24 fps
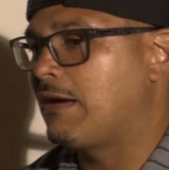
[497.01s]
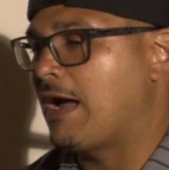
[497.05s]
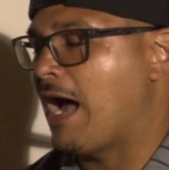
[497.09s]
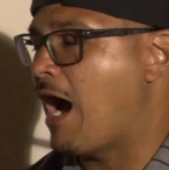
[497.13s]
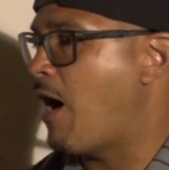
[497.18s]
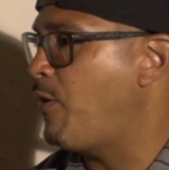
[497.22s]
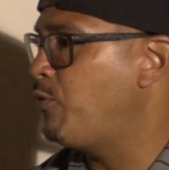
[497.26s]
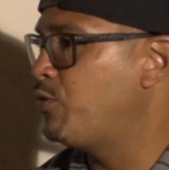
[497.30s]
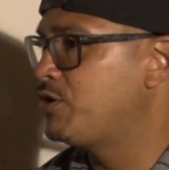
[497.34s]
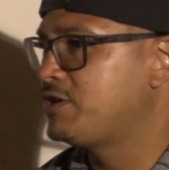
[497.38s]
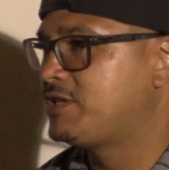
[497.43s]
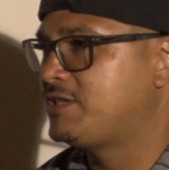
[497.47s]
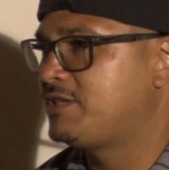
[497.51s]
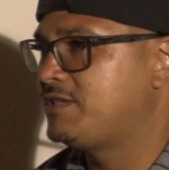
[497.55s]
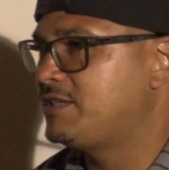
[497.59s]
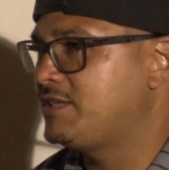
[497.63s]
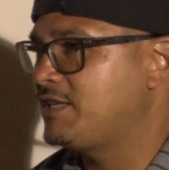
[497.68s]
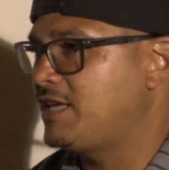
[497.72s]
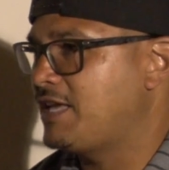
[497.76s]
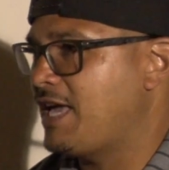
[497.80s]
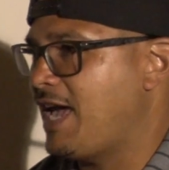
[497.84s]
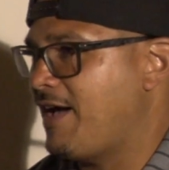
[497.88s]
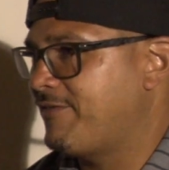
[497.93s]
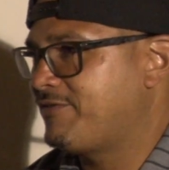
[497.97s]
I would
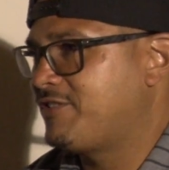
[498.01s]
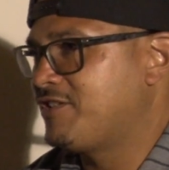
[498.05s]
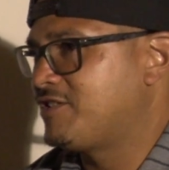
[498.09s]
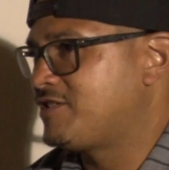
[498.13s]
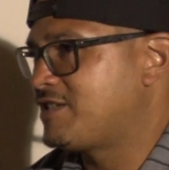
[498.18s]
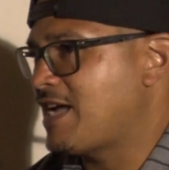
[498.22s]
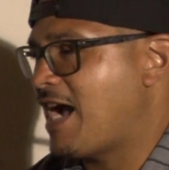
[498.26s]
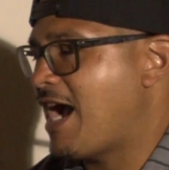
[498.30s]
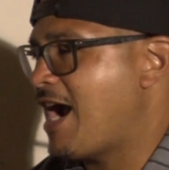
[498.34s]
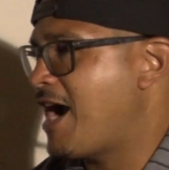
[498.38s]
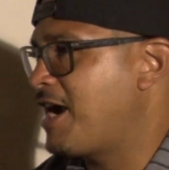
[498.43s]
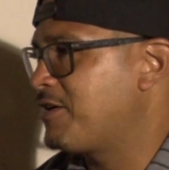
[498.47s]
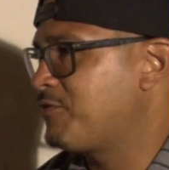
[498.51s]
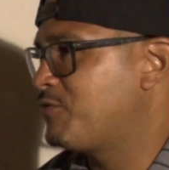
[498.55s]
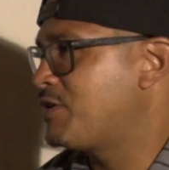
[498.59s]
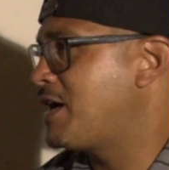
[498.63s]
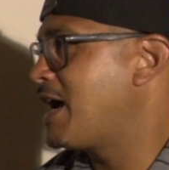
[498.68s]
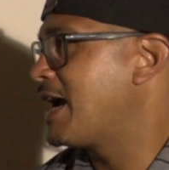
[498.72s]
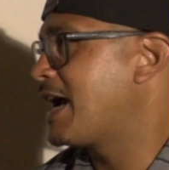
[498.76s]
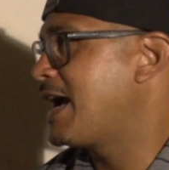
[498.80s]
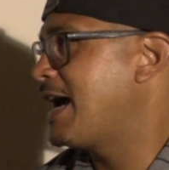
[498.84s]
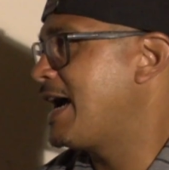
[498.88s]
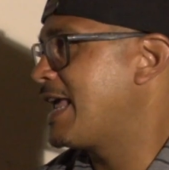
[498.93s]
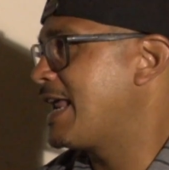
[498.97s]
have desired when
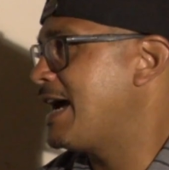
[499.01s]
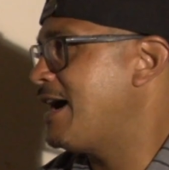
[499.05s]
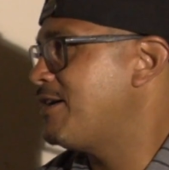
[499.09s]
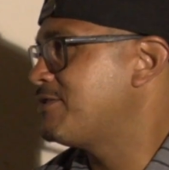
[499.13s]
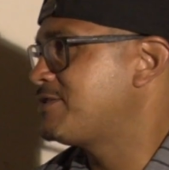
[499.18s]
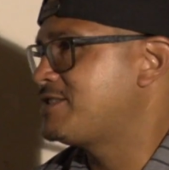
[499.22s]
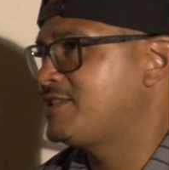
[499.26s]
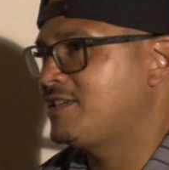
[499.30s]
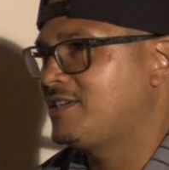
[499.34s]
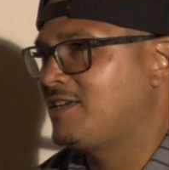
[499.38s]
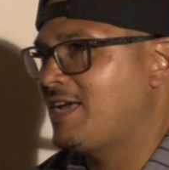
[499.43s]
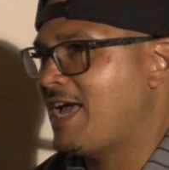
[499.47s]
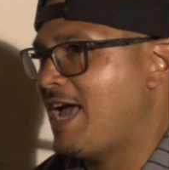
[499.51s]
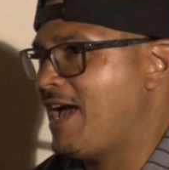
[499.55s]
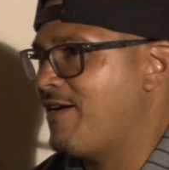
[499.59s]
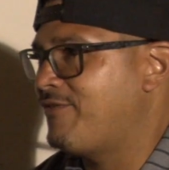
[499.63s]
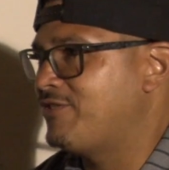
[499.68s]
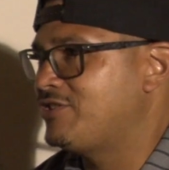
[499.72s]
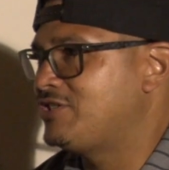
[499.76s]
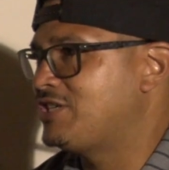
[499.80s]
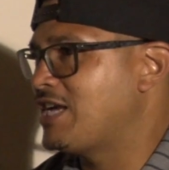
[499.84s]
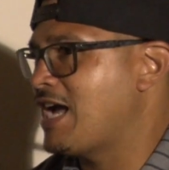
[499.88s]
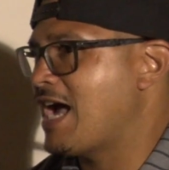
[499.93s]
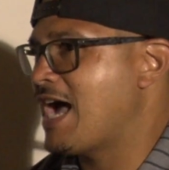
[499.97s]
I got out to have
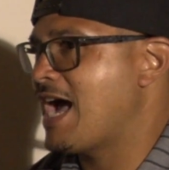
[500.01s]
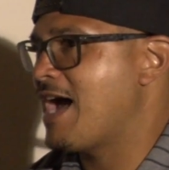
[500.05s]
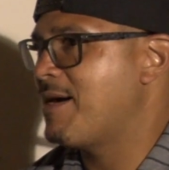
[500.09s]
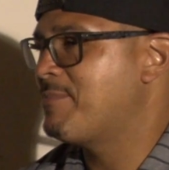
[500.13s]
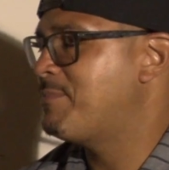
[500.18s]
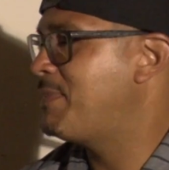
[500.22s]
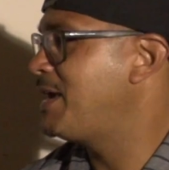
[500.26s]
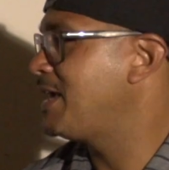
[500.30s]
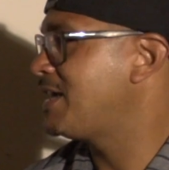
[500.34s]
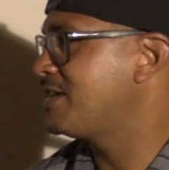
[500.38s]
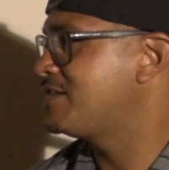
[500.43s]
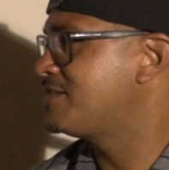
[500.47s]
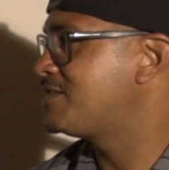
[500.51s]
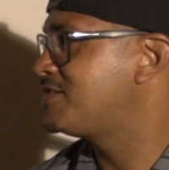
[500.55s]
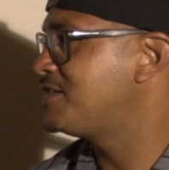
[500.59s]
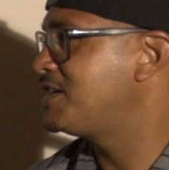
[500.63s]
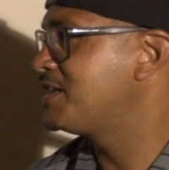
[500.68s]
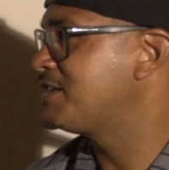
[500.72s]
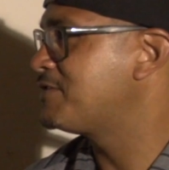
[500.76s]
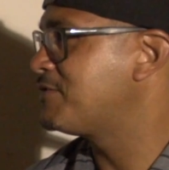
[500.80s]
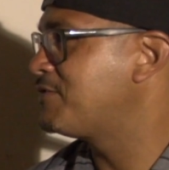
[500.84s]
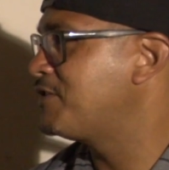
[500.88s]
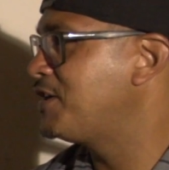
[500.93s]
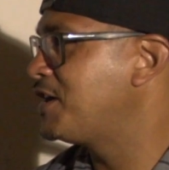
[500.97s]
a job making
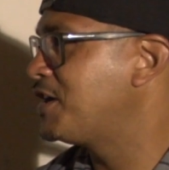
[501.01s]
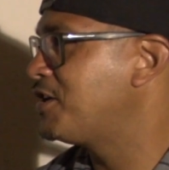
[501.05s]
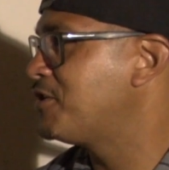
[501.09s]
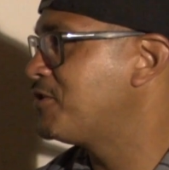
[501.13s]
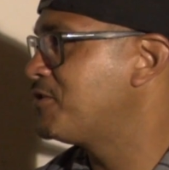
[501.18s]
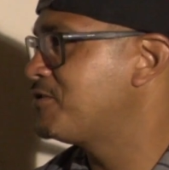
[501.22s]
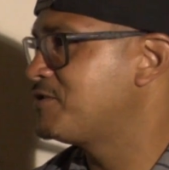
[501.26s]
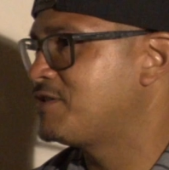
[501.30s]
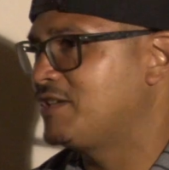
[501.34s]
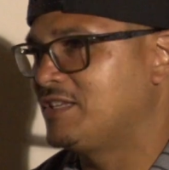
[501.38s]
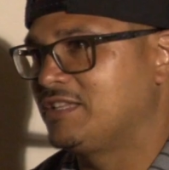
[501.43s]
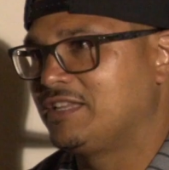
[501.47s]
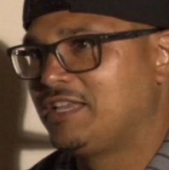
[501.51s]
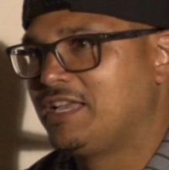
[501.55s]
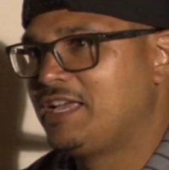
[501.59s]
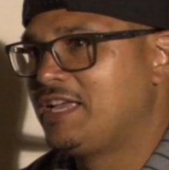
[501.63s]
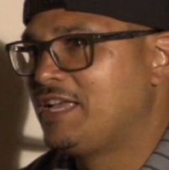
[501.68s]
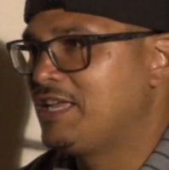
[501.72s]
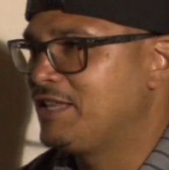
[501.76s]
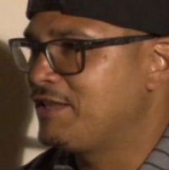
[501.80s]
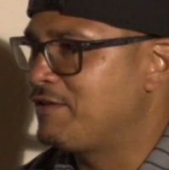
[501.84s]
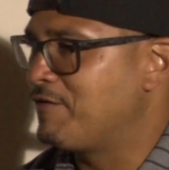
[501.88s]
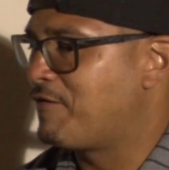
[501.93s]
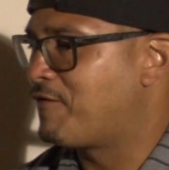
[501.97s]
6 figures and
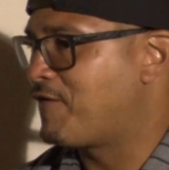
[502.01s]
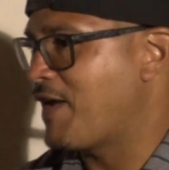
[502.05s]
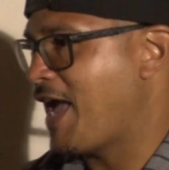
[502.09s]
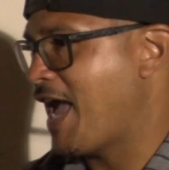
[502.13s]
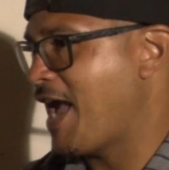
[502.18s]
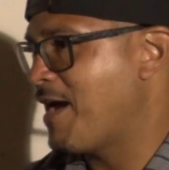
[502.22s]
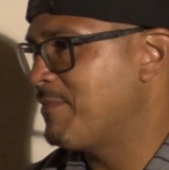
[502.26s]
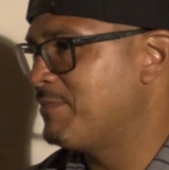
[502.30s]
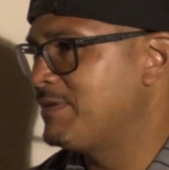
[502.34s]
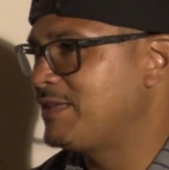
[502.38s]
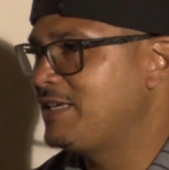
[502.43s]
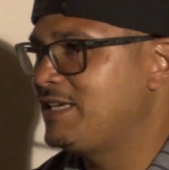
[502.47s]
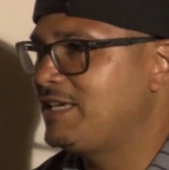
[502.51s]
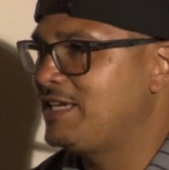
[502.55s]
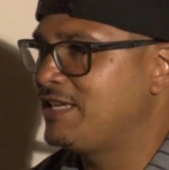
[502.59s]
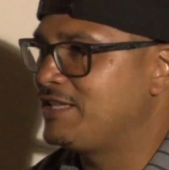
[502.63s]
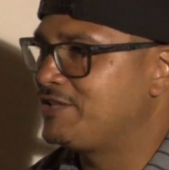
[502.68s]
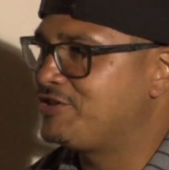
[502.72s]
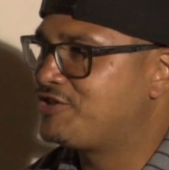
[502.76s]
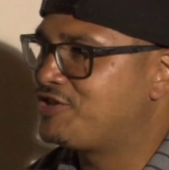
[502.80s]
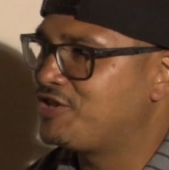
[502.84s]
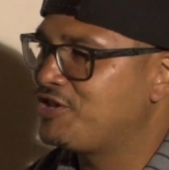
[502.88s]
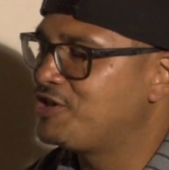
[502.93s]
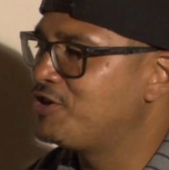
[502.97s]
the family
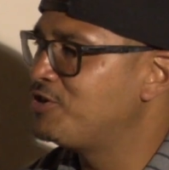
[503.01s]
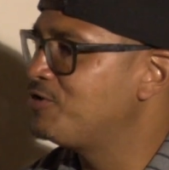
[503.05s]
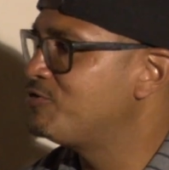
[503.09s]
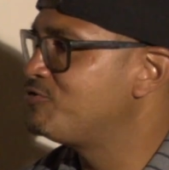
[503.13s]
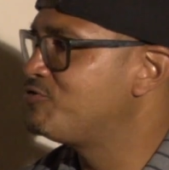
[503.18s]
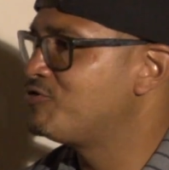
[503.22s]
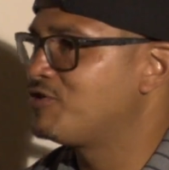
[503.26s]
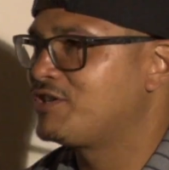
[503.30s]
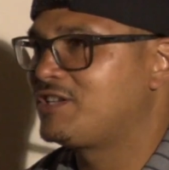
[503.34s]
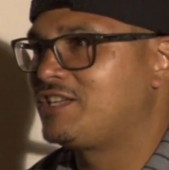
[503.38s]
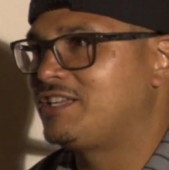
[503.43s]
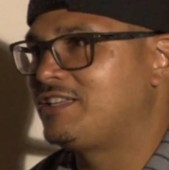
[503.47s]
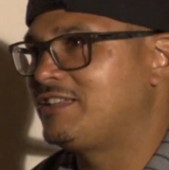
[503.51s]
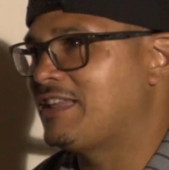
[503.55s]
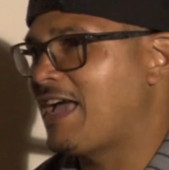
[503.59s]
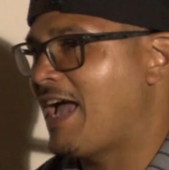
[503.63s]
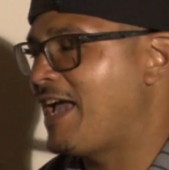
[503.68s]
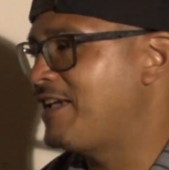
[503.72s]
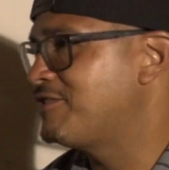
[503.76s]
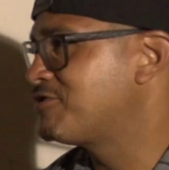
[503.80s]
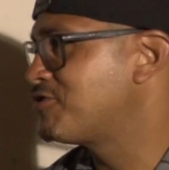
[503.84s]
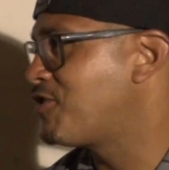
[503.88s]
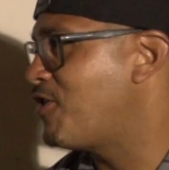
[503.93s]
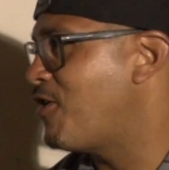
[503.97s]
and children and
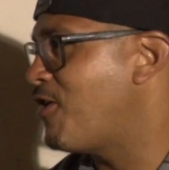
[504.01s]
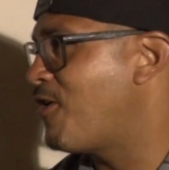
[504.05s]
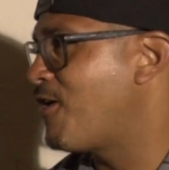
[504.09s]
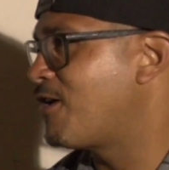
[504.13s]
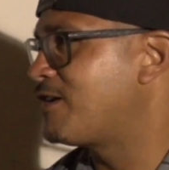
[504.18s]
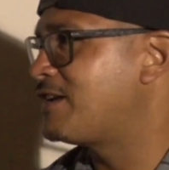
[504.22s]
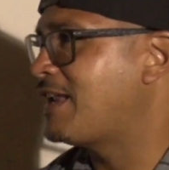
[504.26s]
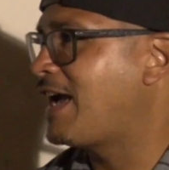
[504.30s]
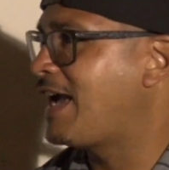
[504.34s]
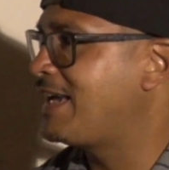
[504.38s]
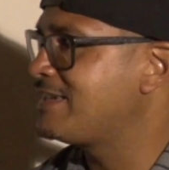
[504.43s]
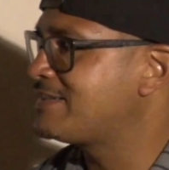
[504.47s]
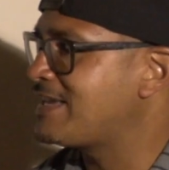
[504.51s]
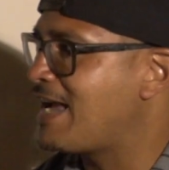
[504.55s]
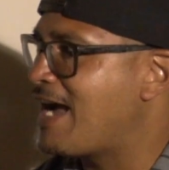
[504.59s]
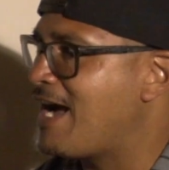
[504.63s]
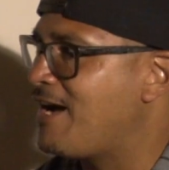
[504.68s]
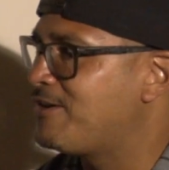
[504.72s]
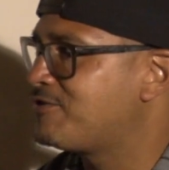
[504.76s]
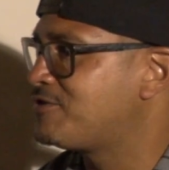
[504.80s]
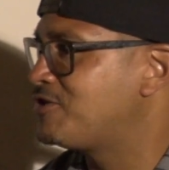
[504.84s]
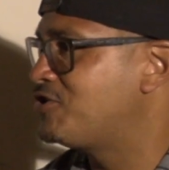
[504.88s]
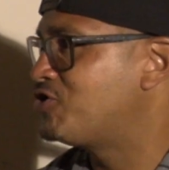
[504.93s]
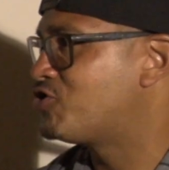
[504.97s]
nice car, nice
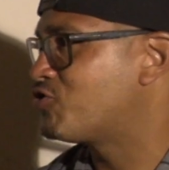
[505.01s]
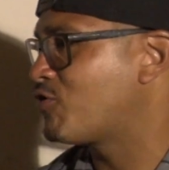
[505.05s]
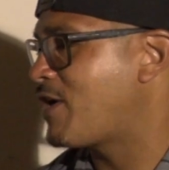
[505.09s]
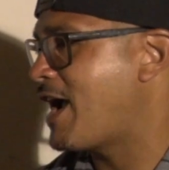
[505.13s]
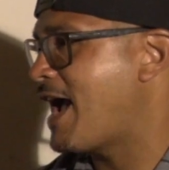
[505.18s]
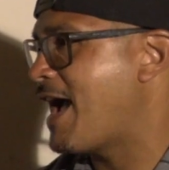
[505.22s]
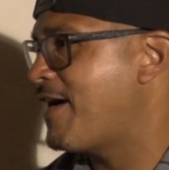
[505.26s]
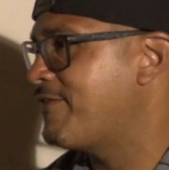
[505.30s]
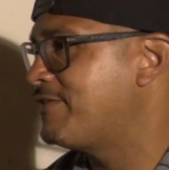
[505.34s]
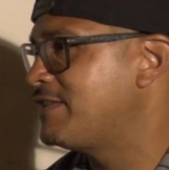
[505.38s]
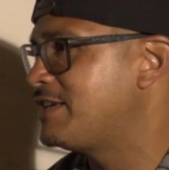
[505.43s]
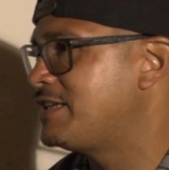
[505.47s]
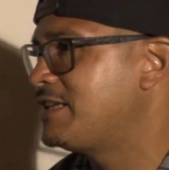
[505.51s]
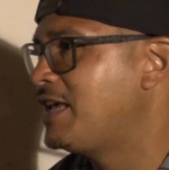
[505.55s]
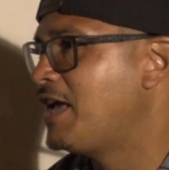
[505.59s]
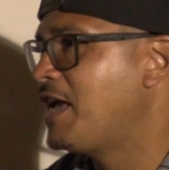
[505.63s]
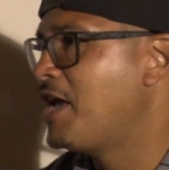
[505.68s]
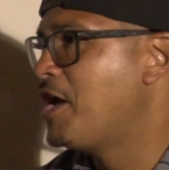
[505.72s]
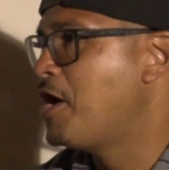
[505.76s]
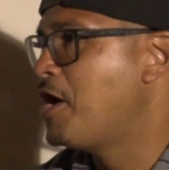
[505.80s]
house and traveling.